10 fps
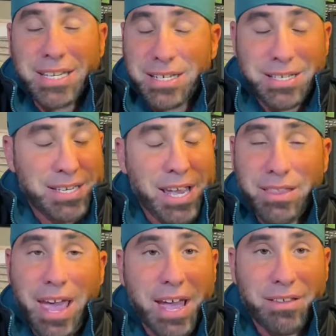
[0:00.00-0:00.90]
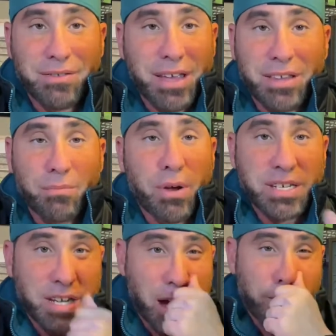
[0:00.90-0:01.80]
said that at the press
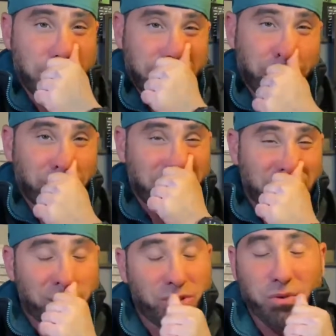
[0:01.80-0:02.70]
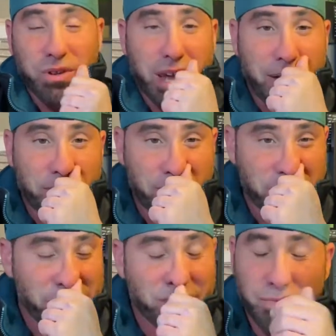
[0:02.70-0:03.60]
conference. They released him shortly after.
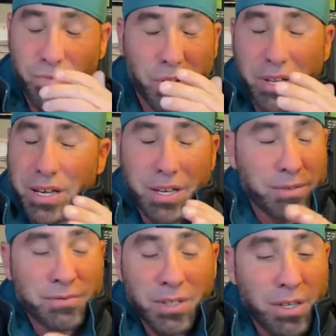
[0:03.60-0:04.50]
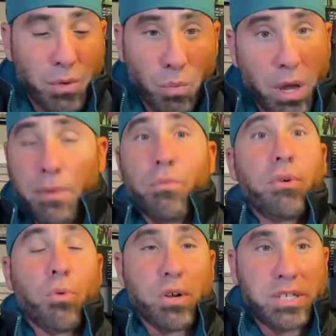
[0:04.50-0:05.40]
Just really one of the
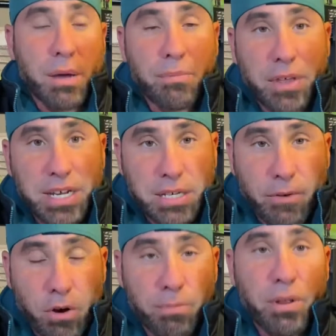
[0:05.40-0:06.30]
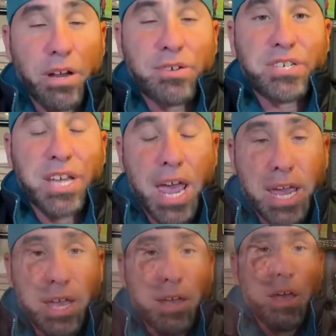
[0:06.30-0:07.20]
more dumb things I've heard a player say.
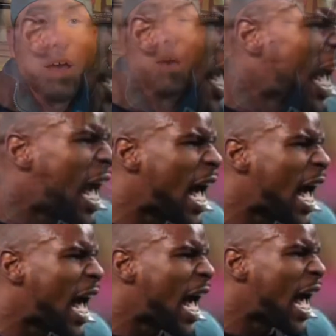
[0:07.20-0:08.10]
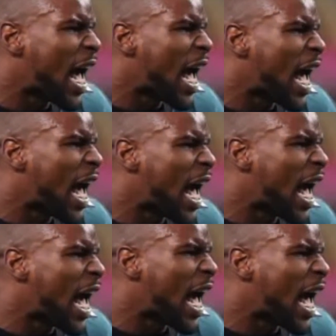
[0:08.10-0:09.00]
I can get over it
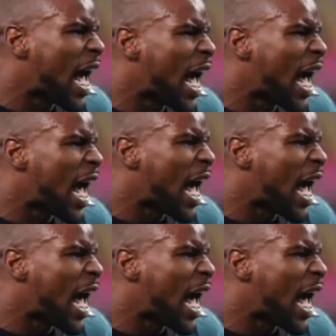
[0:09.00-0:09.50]
because, look, he's